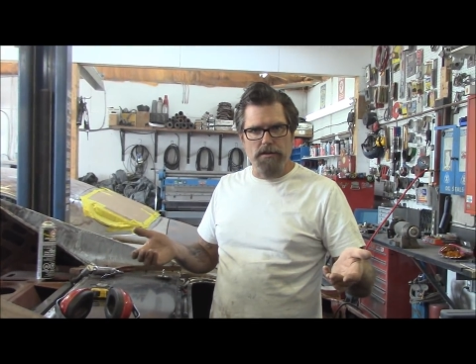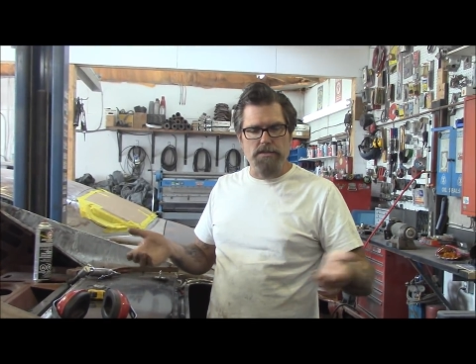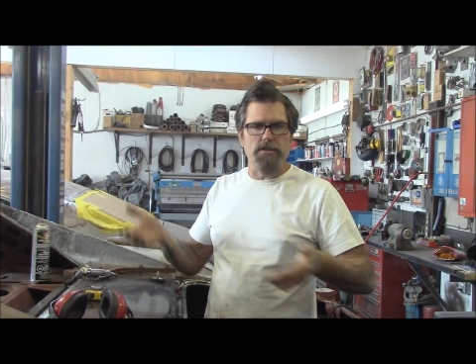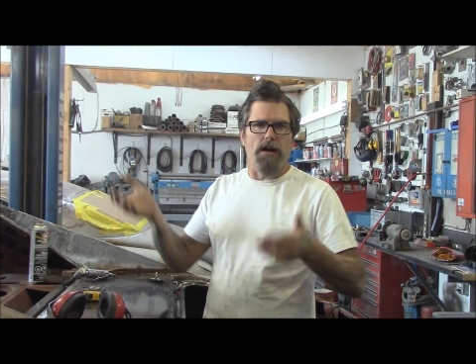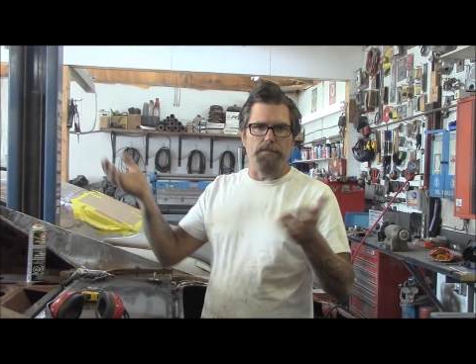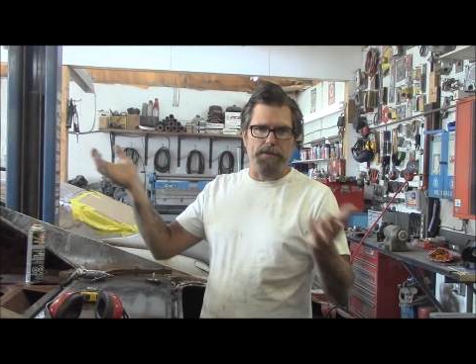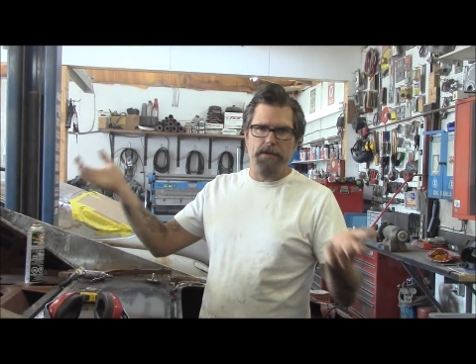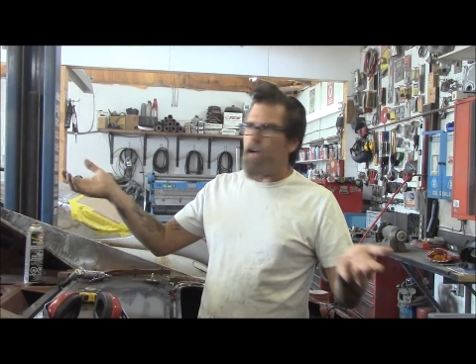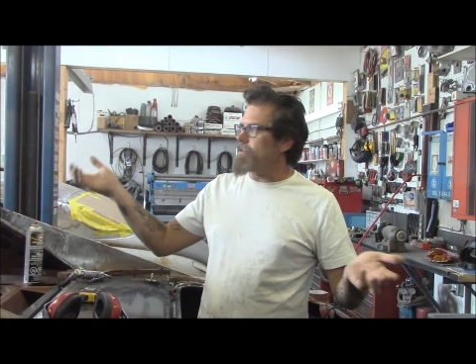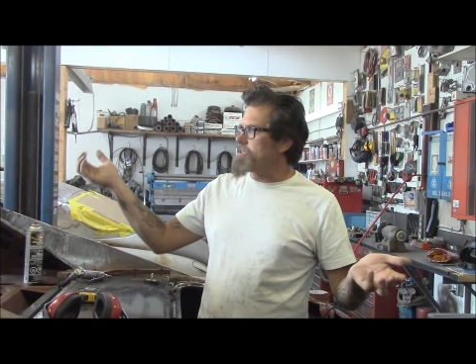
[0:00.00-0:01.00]
because you
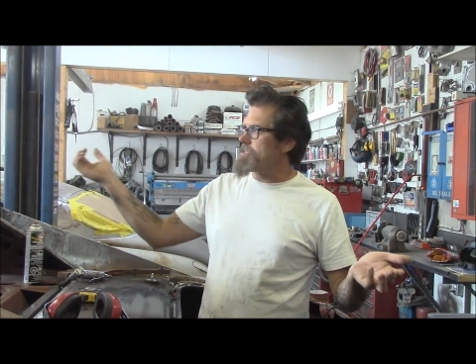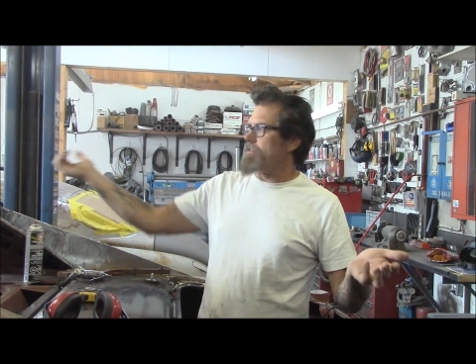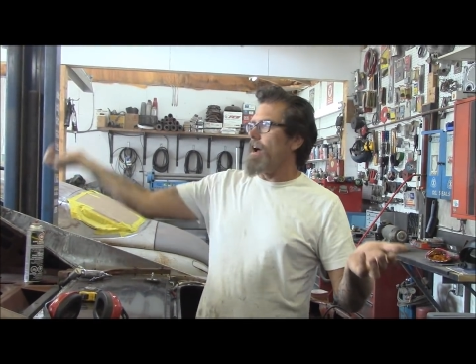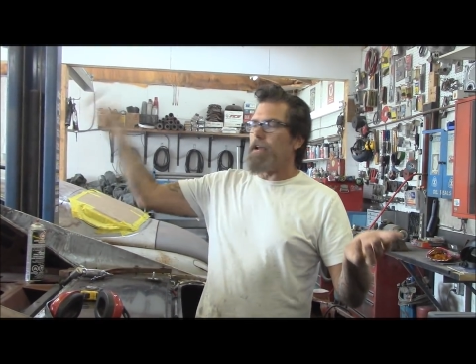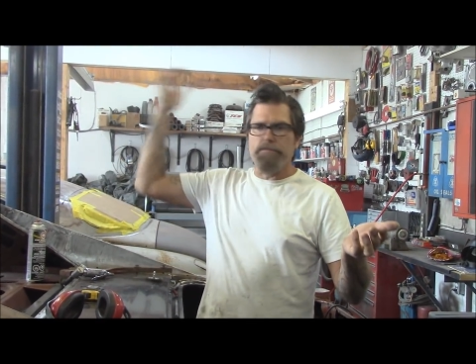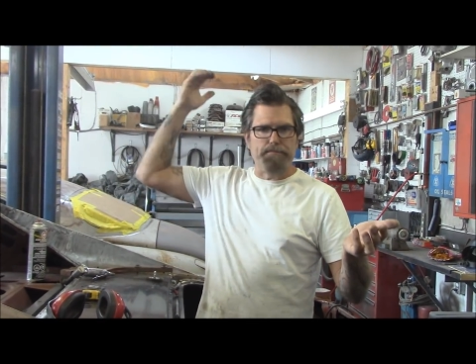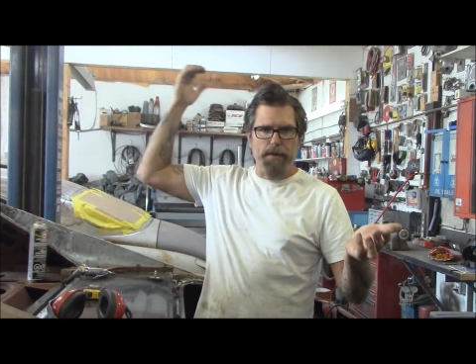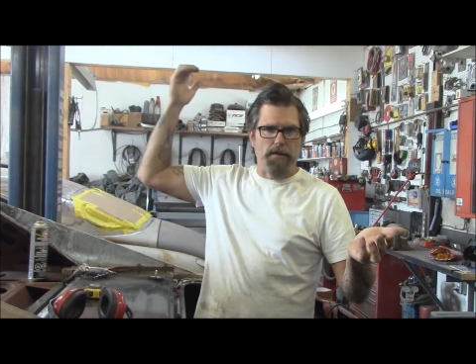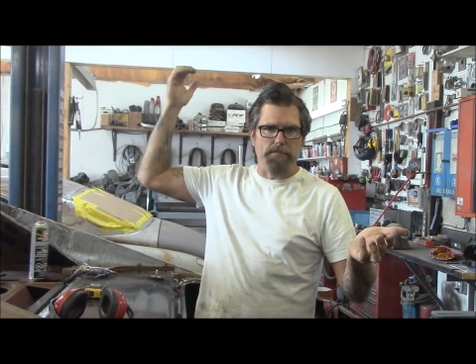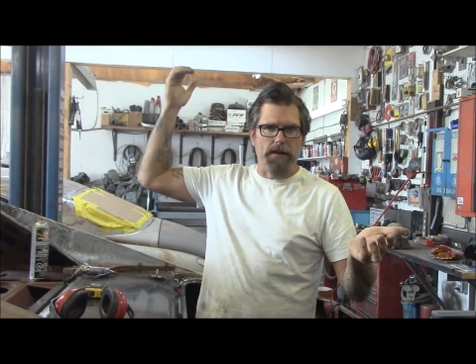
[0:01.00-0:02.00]
can't just slide
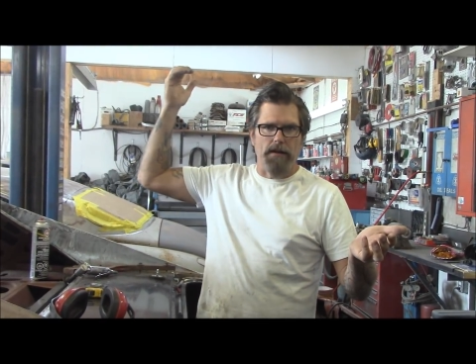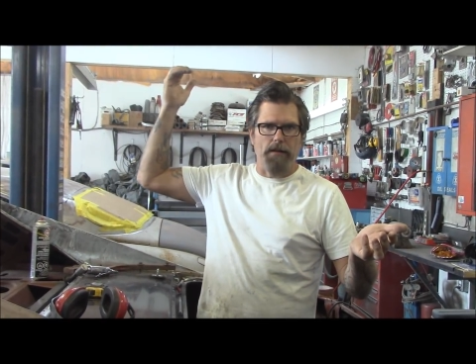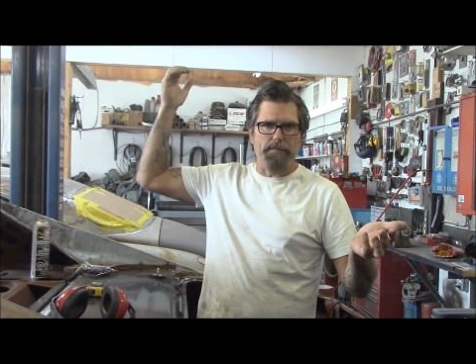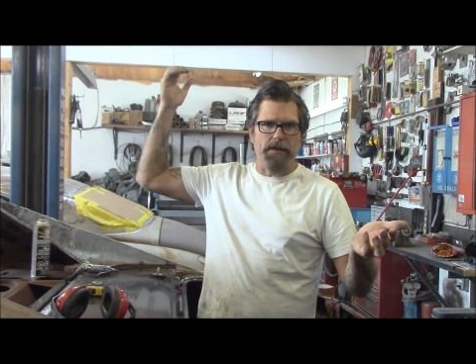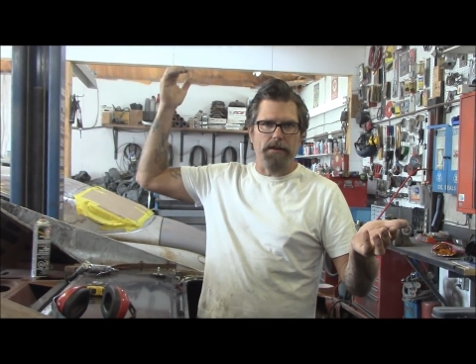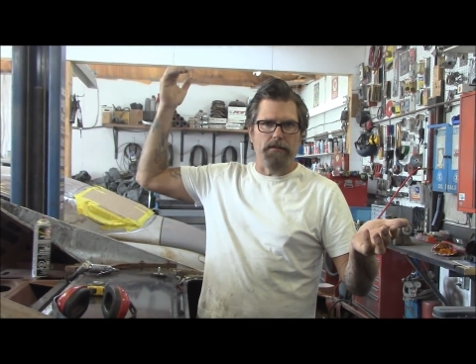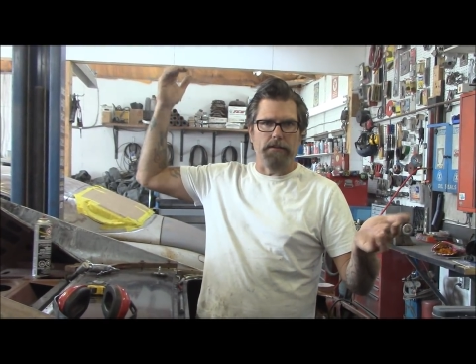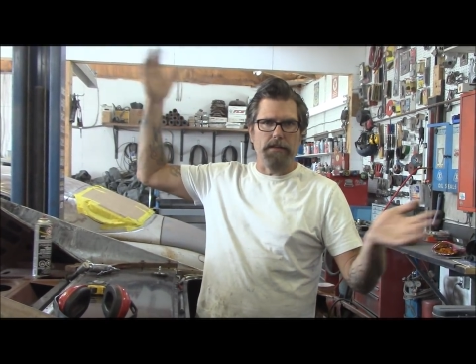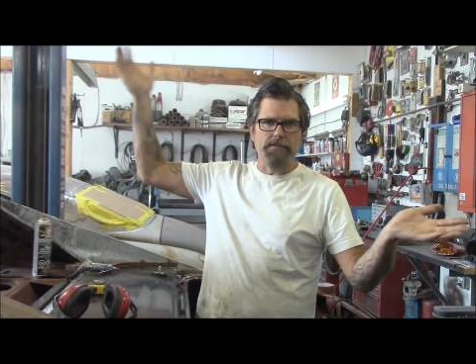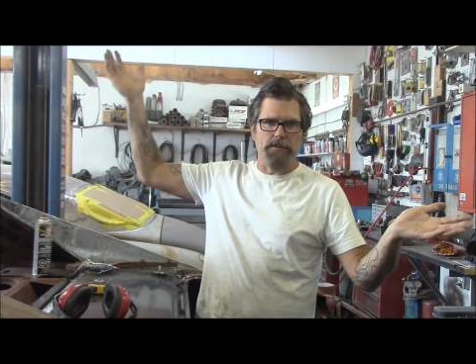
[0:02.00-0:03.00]
bare metal up in there
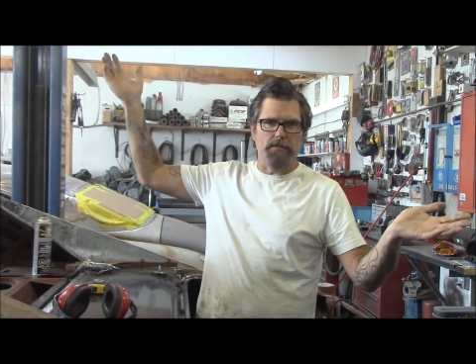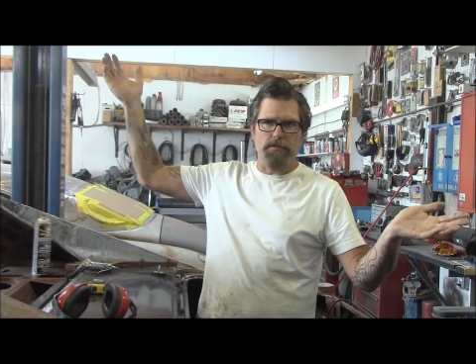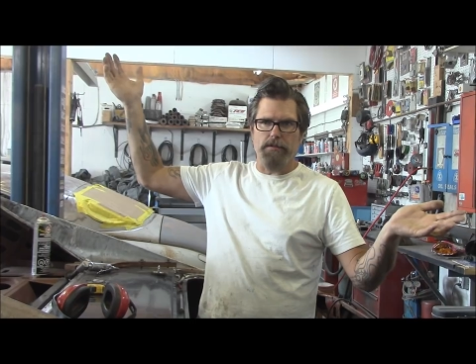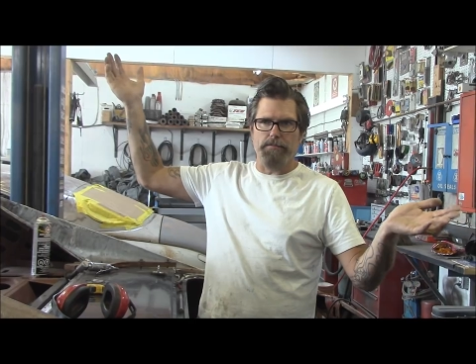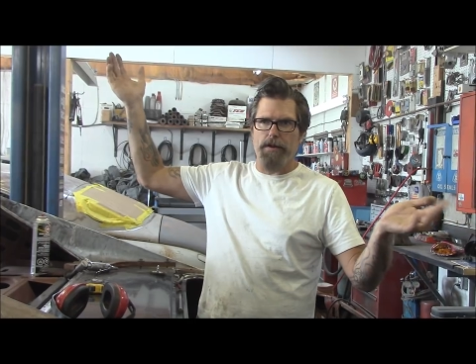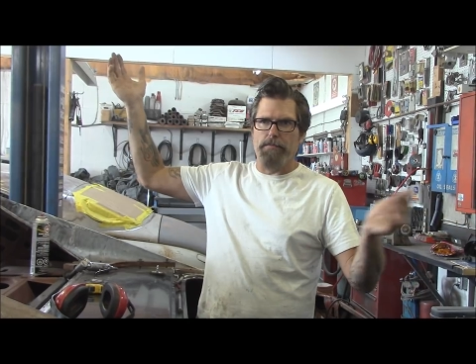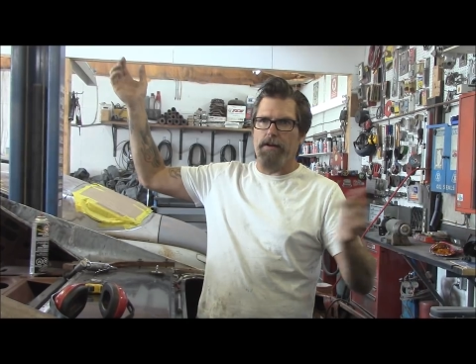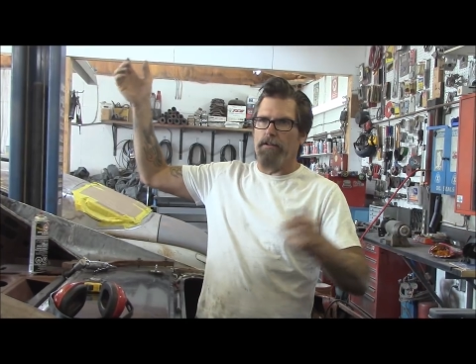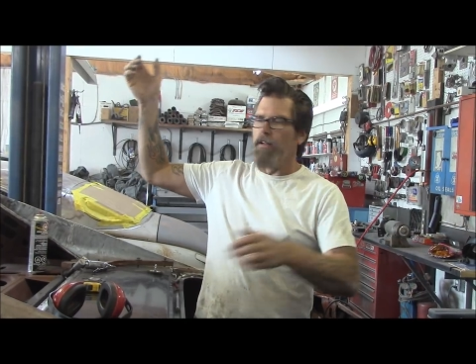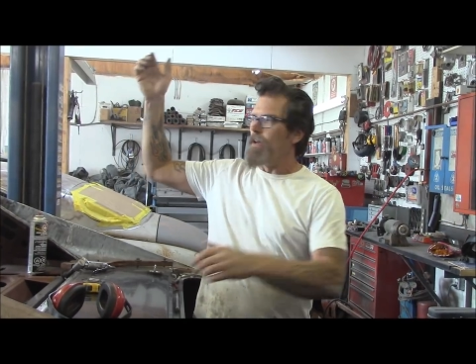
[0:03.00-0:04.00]
and leave it bare
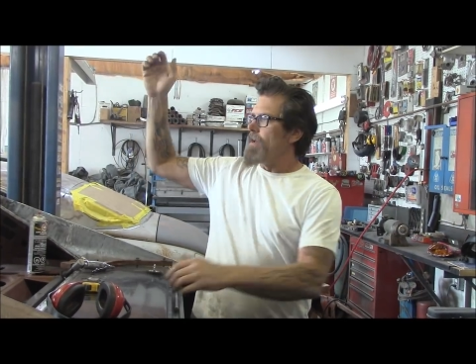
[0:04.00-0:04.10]
metal.